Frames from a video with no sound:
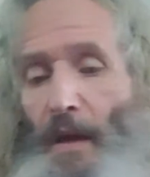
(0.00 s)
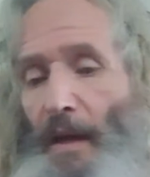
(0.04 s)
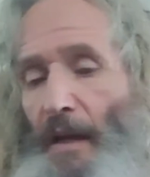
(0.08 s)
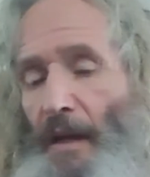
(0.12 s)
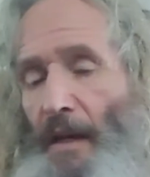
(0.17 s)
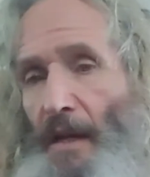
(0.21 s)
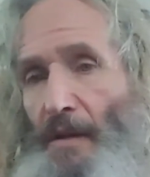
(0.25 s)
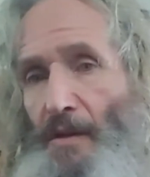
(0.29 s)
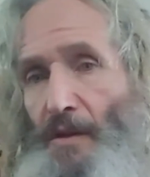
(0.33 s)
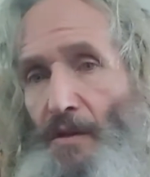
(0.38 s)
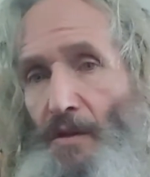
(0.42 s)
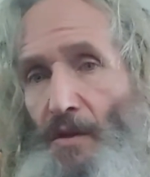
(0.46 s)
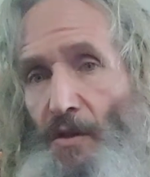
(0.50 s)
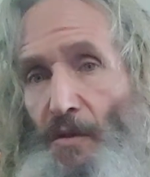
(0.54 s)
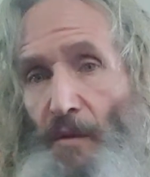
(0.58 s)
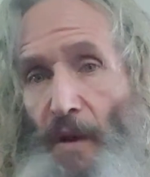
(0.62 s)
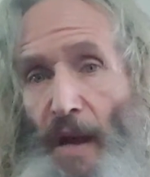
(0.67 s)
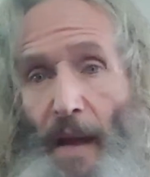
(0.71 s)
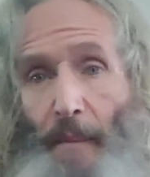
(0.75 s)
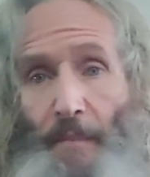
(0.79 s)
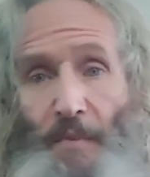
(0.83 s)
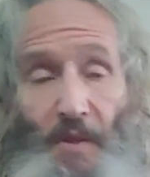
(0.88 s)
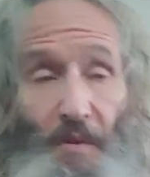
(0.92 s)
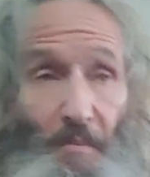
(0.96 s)
Kitchen
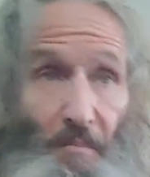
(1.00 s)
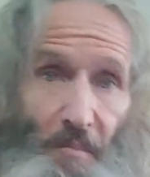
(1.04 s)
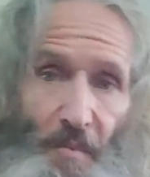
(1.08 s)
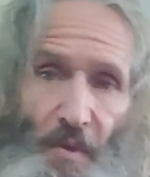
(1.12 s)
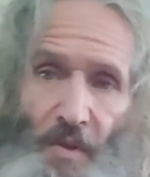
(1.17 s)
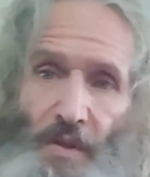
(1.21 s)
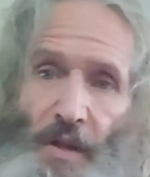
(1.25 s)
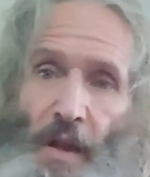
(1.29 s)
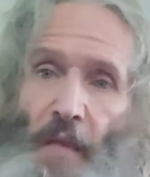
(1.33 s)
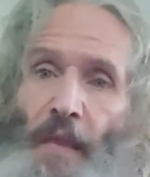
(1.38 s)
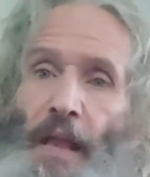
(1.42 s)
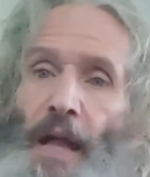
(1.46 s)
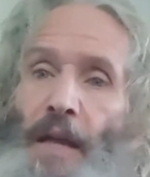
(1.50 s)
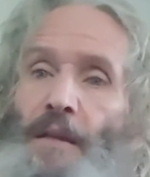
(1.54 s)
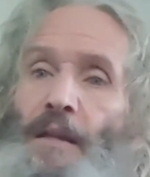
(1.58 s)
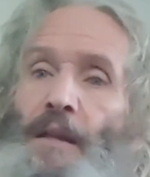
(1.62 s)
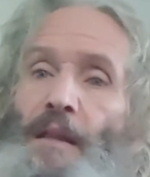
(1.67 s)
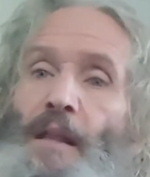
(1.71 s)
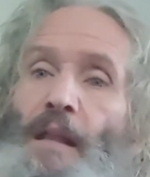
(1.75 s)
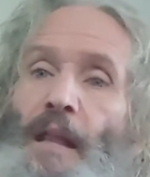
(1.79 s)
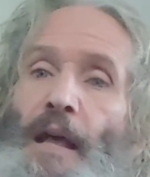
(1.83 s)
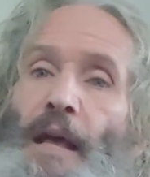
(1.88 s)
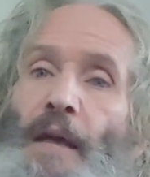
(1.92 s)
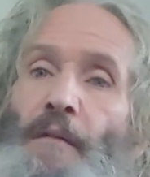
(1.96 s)
scraps, send that to
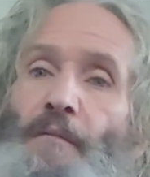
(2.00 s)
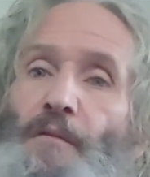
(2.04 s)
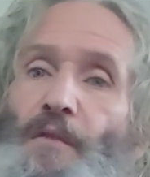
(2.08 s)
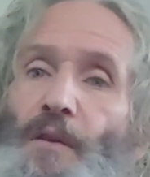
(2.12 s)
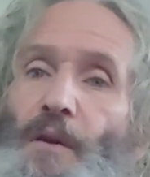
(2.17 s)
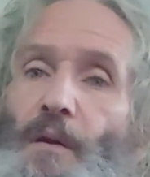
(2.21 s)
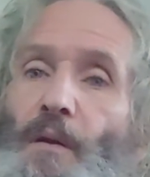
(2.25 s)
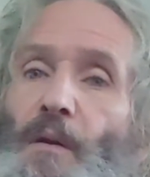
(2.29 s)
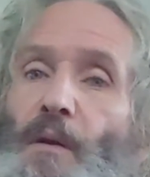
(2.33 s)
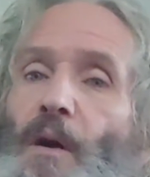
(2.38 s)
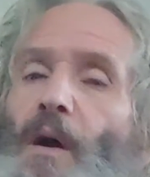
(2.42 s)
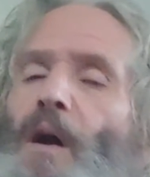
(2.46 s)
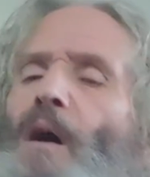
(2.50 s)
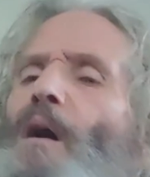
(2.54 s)
the landfill.